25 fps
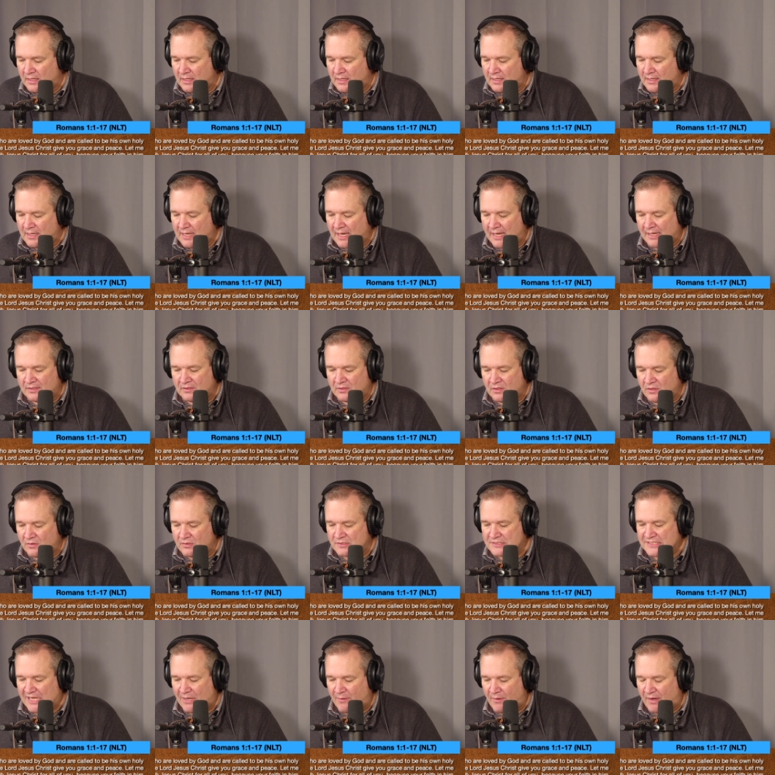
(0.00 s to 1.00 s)
God
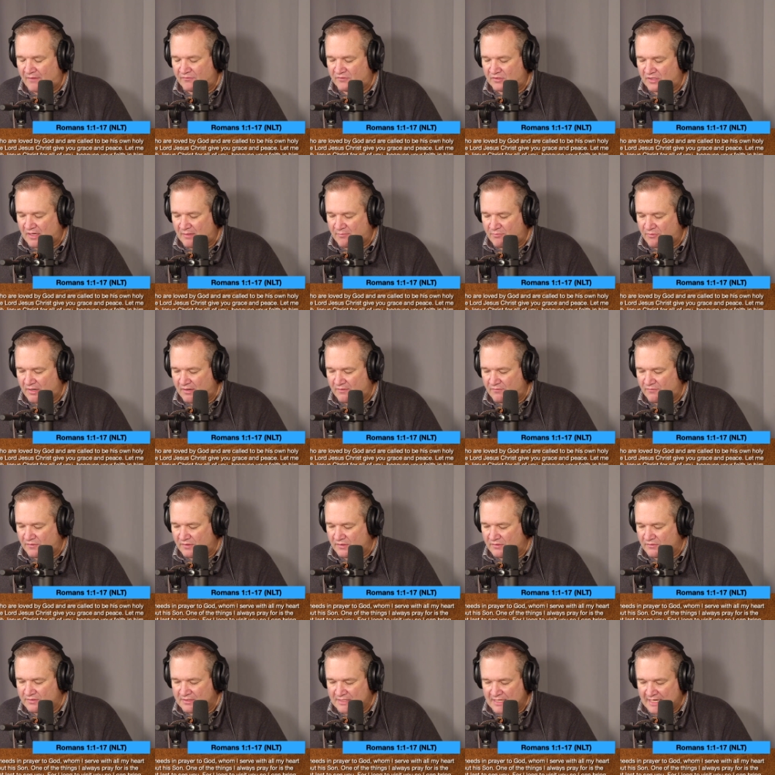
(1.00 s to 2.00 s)
knows how often I pray for
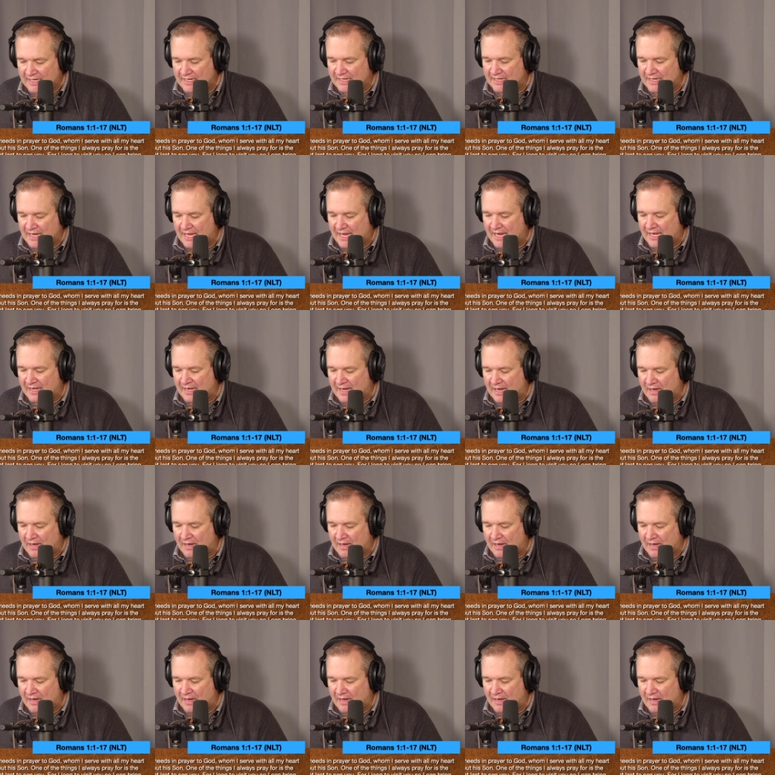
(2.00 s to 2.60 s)
you. Day and night